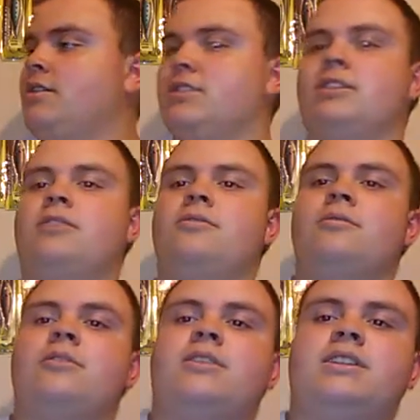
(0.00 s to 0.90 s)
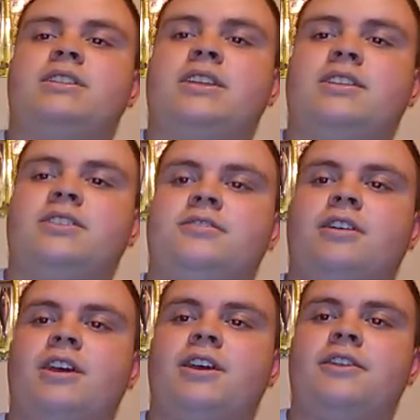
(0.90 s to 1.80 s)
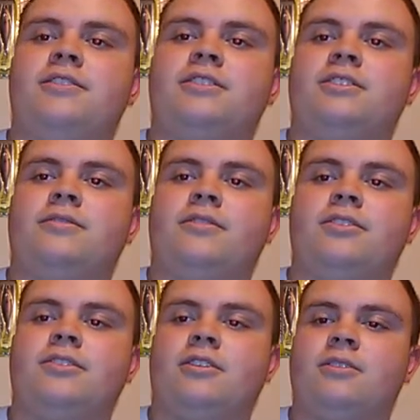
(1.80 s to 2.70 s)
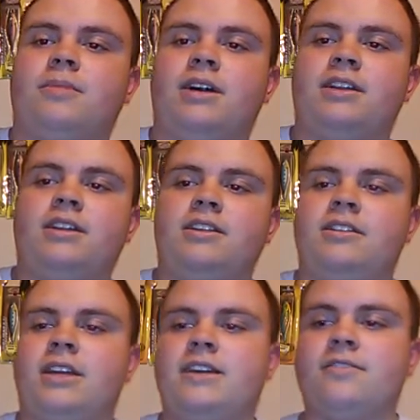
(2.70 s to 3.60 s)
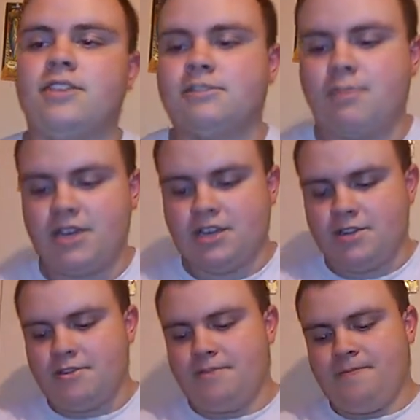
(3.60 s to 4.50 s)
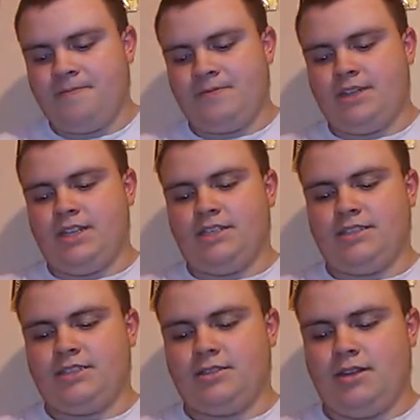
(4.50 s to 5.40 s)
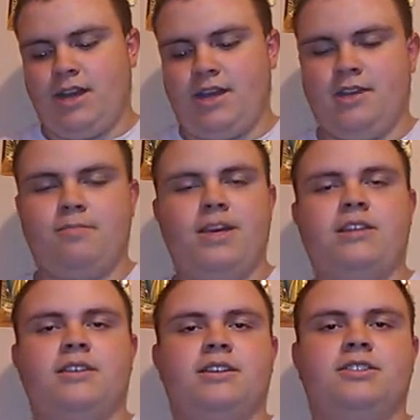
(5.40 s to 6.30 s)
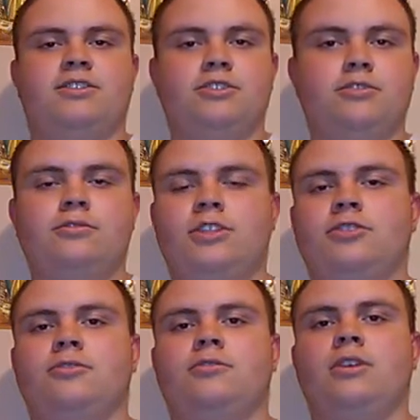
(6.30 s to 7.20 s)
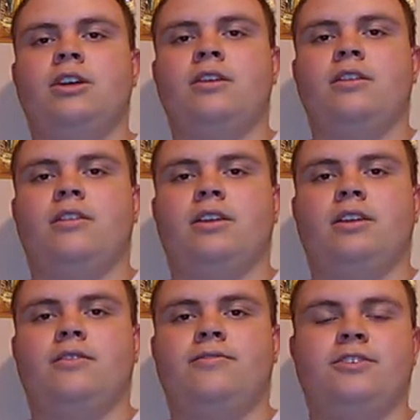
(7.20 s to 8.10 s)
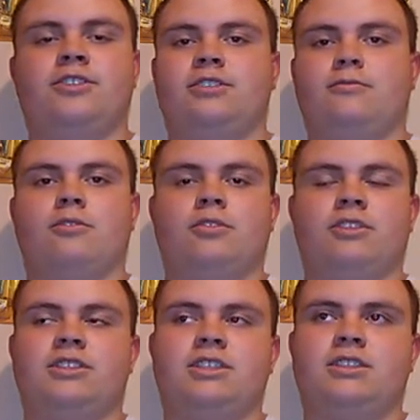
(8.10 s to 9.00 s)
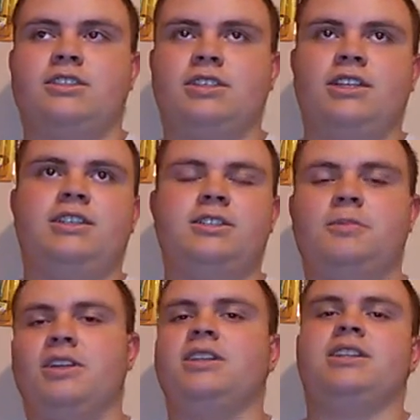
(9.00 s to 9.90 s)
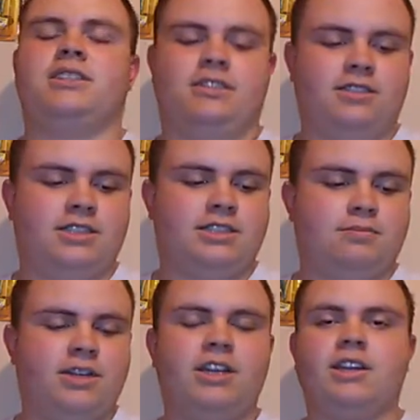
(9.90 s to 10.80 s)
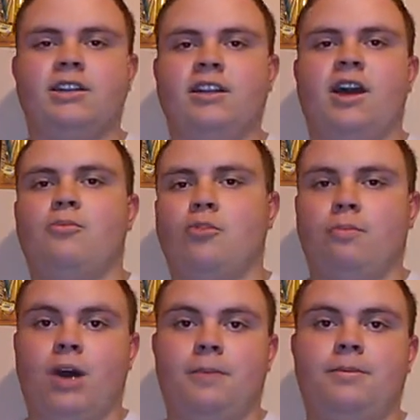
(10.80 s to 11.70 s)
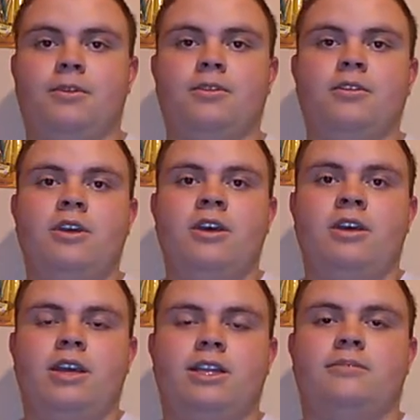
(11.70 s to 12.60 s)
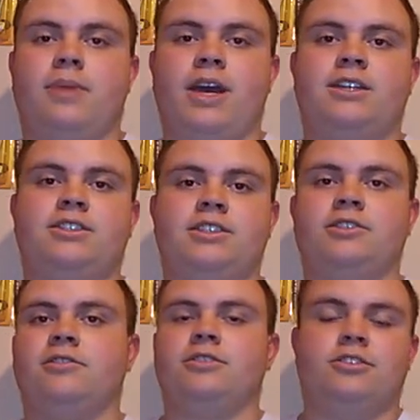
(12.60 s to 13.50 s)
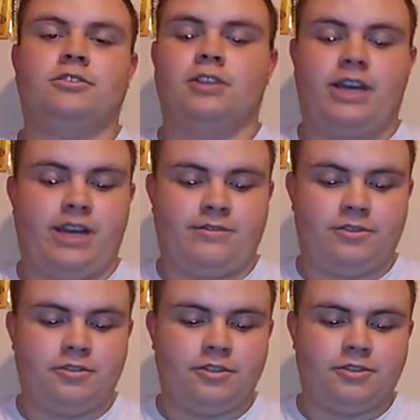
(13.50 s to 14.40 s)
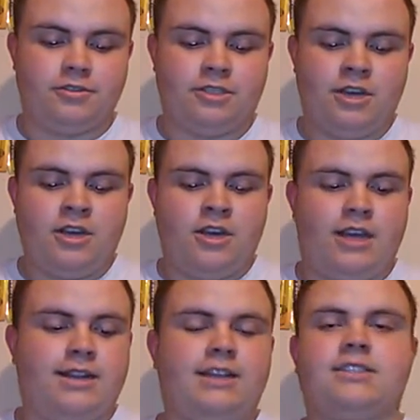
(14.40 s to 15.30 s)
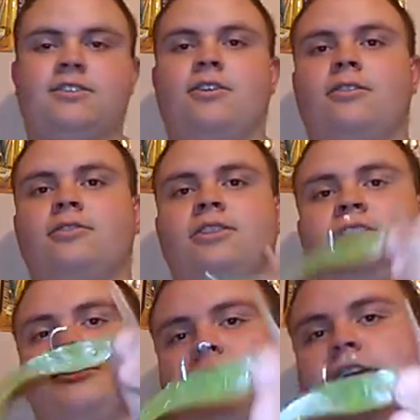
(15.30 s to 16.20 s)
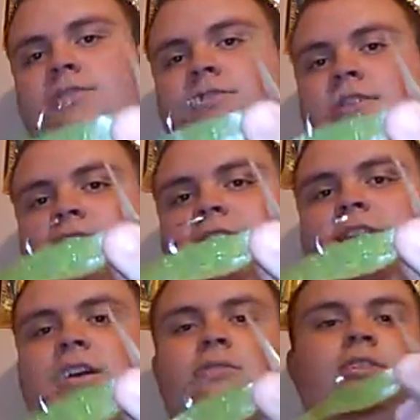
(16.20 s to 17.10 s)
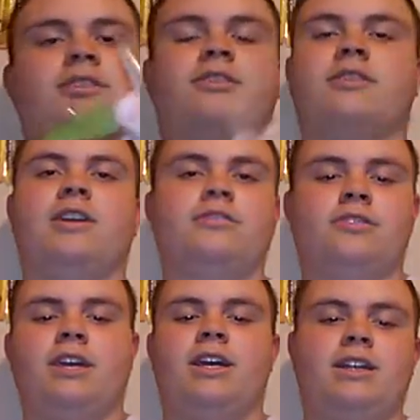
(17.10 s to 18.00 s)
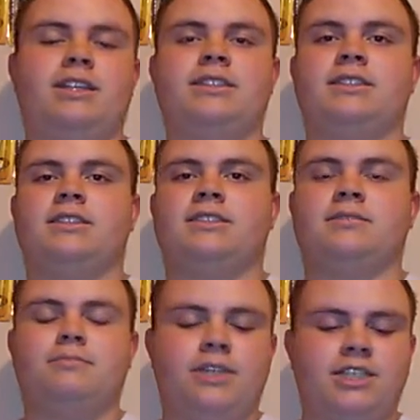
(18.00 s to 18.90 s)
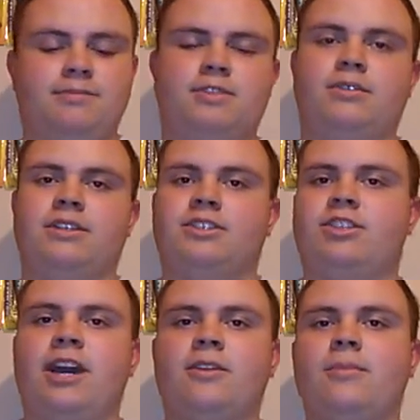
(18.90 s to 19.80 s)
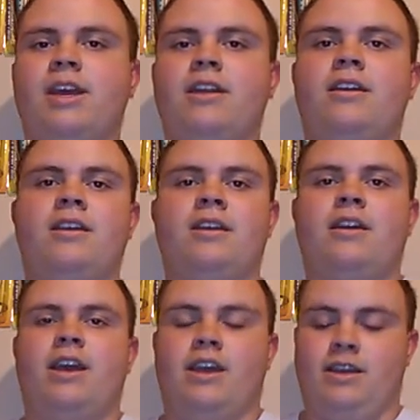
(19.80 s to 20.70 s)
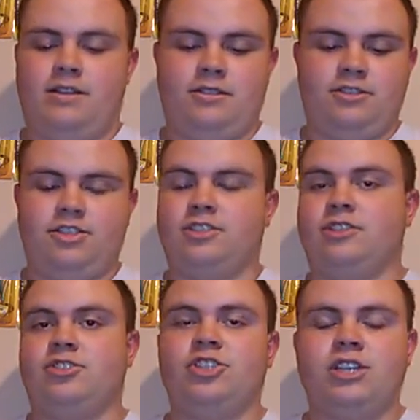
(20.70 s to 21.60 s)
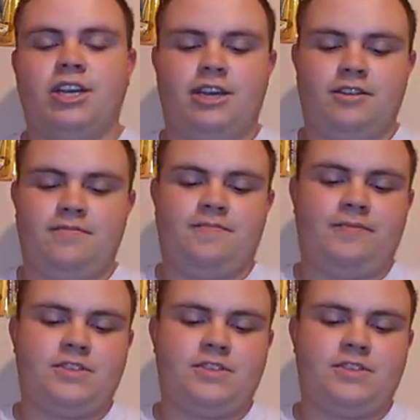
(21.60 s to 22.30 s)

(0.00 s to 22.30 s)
So we'll go ahead and set this right here since we've already talked about it. Now this bait here is a bait that is new to the fishing world. It is, but it isn't. It's getting a lot more popular in the past year and a half, 2 years, and that is called the scrounger head. Now what the scrounger head is it's a mix between a chatterbait and just a jig head.